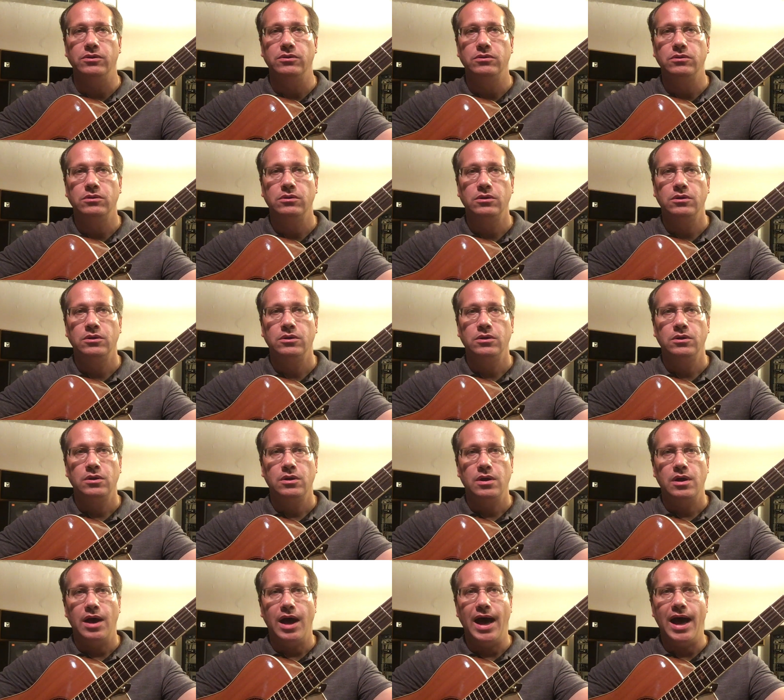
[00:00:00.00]

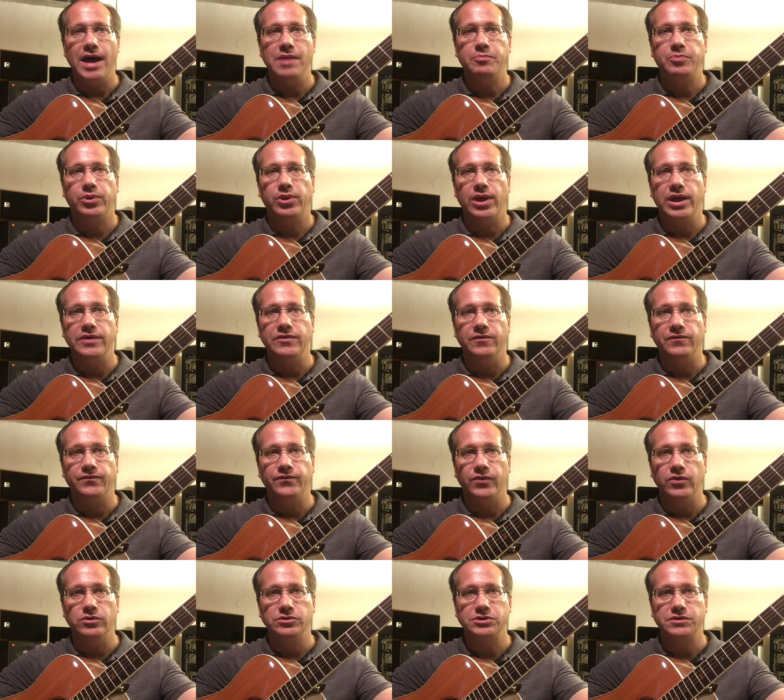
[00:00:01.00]
I play the
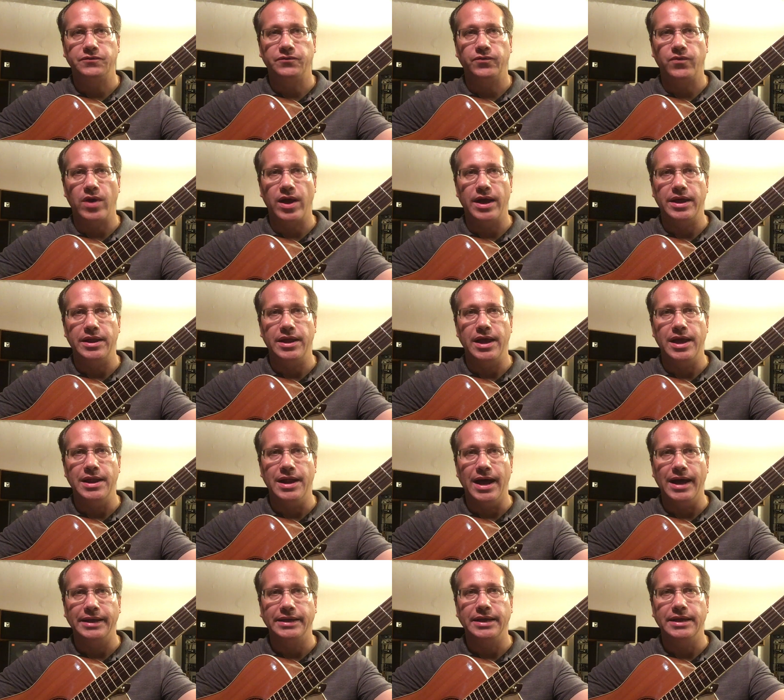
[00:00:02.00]
first fret and
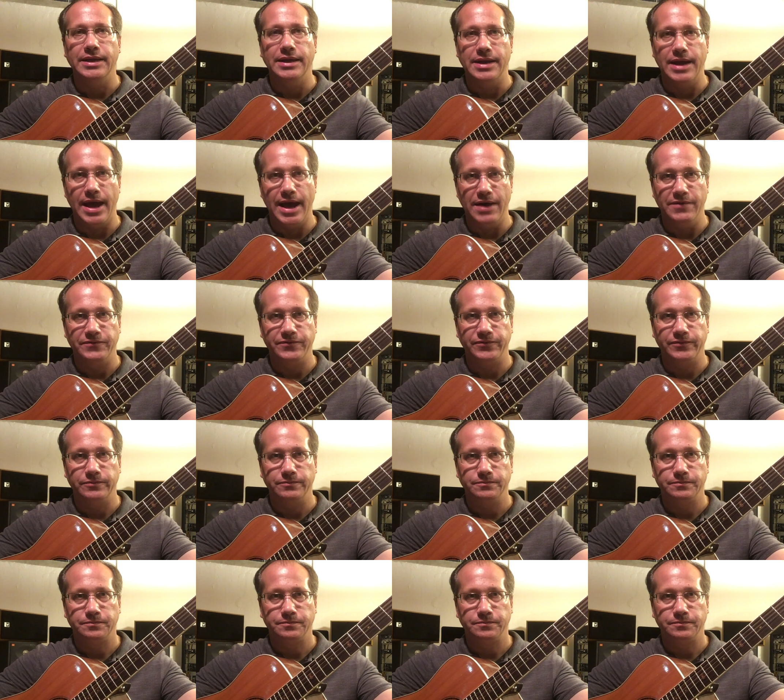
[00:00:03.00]
I get an F.